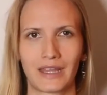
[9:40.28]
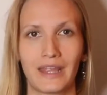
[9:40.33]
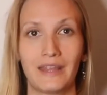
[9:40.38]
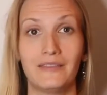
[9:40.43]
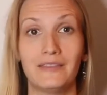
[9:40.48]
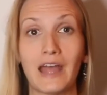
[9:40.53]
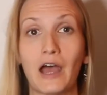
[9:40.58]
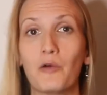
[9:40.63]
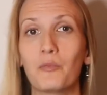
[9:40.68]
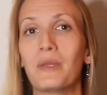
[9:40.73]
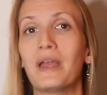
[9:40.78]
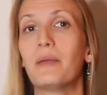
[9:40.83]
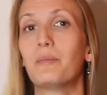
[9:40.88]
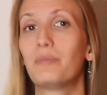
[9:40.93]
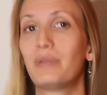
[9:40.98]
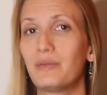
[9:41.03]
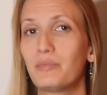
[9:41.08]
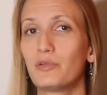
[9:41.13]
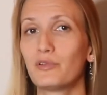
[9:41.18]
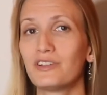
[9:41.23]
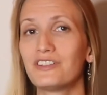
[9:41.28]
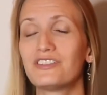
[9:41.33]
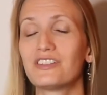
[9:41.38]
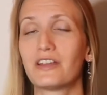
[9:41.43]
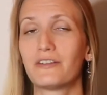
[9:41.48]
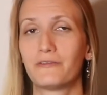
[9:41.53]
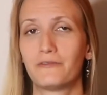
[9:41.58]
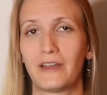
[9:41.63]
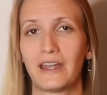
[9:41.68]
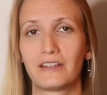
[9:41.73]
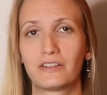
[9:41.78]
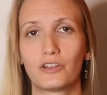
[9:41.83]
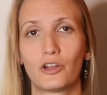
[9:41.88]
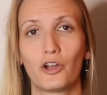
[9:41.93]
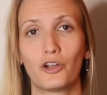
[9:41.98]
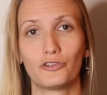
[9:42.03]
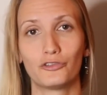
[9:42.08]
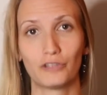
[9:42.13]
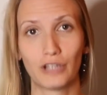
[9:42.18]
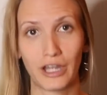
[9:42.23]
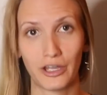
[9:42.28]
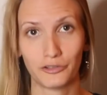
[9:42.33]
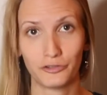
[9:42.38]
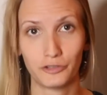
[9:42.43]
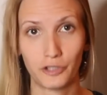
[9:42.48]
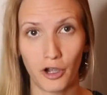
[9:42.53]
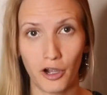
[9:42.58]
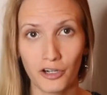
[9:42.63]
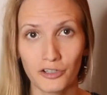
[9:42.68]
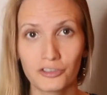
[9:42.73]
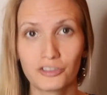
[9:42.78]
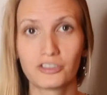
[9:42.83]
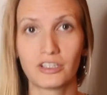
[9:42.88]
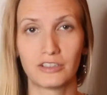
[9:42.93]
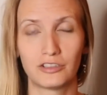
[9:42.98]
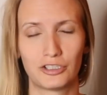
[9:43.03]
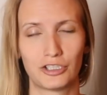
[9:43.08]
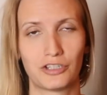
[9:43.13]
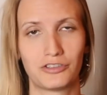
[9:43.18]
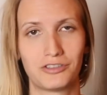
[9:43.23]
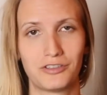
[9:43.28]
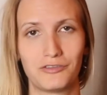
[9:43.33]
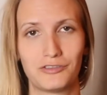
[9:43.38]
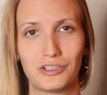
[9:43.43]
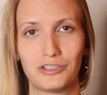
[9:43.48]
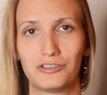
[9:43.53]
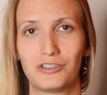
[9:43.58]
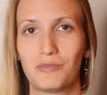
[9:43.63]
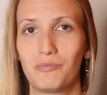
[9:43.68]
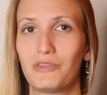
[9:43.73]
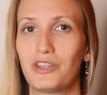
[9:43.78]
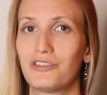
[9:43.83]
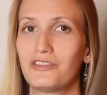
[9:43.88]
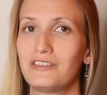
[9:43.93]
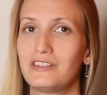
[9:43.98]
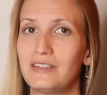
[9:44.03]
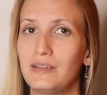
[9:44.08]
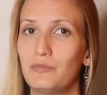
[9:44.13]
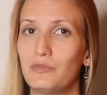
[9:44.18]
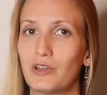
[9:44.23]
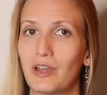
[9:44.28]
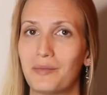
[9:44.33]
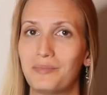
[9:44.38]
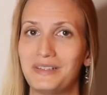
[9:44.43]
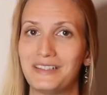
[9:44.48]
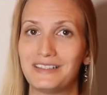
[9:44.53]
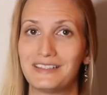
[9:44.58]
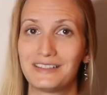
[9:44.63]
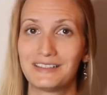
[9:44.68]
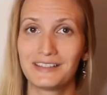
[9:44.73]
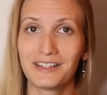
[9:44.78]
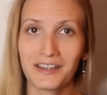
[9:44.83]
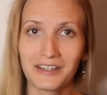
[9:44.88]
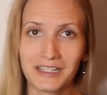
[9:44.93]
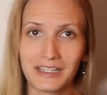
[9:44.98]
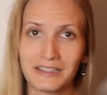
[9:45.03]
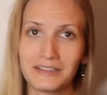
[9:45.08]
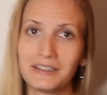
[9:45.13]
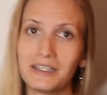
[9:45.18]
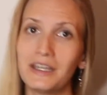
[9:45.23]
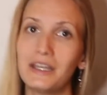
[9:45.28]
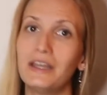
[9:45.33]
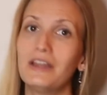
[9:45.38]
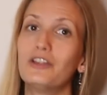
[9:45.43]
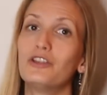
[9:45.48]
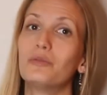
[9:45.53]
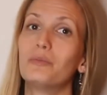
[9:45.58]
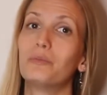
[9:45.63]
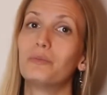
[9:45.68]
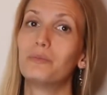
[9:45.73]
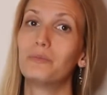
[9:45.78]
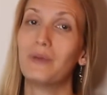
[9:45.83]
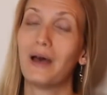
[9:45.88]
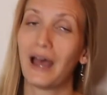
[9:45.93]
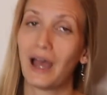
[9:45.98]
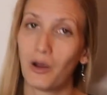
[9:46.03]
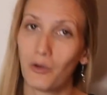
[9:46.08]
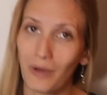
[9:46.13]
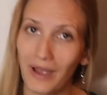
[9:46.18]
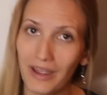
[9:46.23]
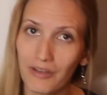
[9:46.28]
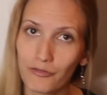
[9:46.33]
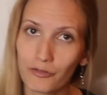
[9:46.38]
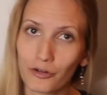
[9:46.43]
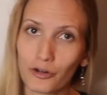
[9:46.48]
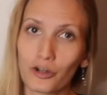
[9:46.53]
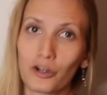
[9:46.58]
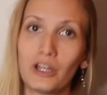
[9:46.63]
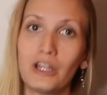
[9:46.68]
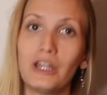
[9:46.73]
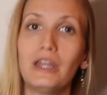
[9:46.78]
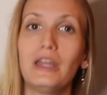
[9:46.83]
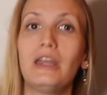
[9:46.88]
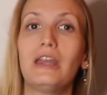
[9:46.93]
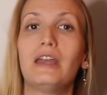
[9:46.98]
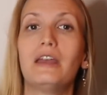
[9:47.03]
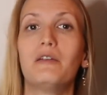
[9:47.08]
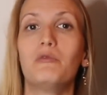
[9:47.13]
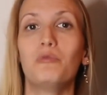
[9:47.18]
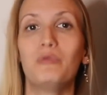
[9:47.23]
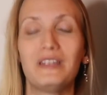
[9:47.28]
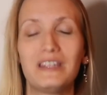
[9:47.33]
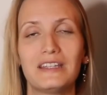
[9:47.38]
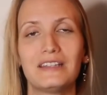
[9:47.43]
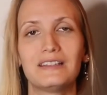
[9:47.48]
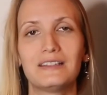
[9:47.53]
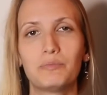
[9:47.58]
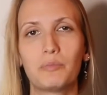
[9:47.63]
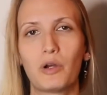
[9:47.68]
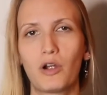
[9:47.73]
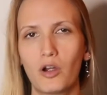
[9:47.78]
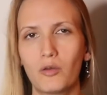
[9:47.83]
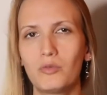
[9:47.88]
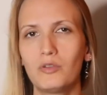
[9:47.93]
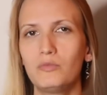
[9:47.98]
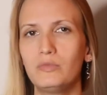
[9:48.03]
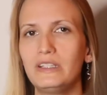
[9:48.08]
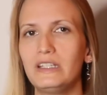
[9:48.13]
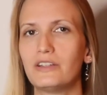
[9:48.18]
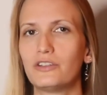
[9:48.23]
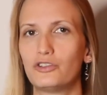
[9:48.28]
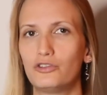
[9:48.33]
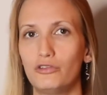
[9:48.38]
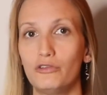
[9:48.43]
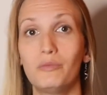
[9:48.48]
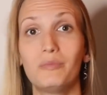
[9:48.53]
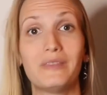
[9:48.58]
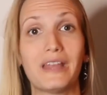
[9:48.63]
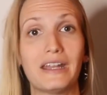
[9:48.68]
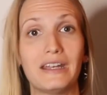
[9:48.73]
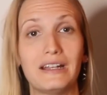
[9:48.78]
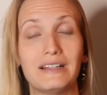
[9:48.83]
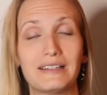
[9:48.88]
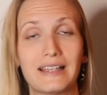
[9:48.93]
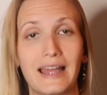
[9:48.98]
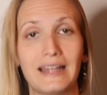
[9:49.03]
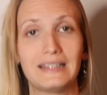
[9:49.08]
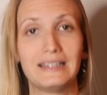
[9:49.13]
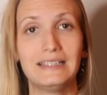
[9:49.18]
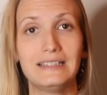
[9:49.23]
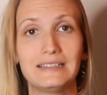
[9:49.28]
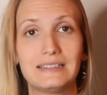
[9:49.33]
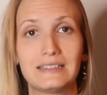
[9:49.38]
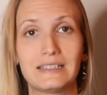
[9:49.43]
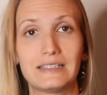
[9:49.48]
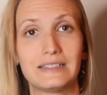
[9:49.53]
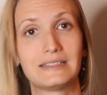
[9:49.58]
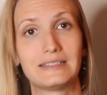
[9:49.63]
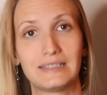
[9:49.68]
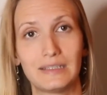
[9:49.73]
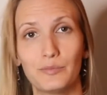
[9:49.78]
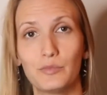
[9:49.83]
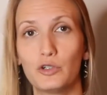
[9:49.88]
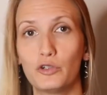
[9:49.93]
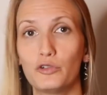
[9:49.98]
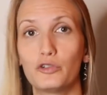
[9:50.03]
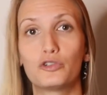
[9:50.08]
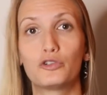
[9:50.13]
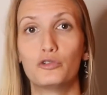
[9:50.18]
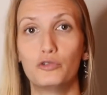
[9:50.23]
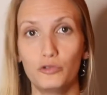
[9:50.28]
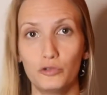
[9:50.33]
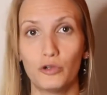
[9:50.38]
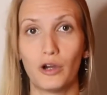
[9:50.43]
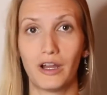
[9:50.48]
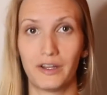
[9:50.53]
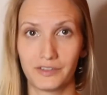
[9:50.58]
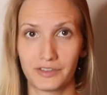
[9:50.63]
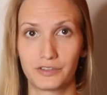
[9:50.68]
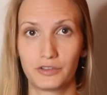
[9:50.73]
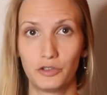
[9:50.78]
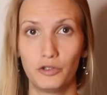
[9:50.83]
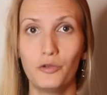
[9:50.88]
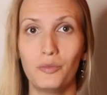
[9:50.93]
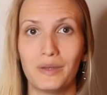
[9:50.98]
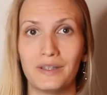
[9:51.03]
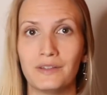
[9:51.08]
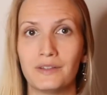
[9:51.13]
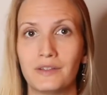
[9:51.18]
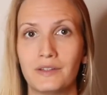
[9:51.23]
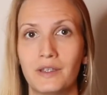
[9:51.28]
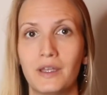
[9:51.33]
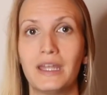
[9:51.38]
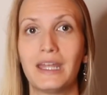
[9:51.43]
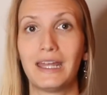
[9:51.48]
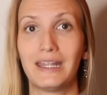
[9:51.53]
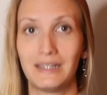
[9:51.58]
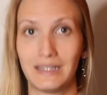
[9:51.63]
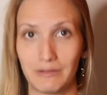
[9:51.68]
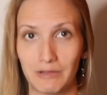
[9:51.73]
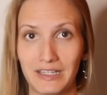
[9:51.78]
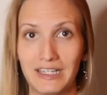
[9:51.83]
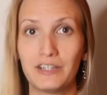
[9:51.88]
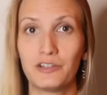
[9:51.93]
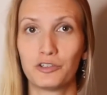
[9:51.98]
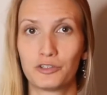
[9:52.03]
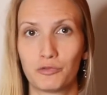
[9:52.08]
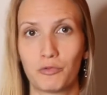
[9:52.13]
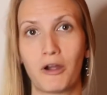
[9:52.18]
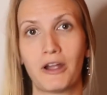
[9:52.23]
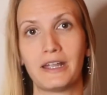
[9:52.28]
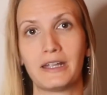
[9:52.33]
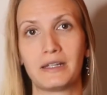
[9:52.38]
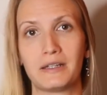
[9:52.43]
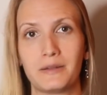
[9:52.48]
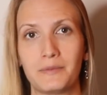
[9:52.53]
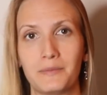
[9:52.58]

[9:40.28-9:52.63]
Now, piperine's effect on a dog's digestive system doesn't seem to have been studied. However, we can probably assume that it's at least similar to us humans, and here's why.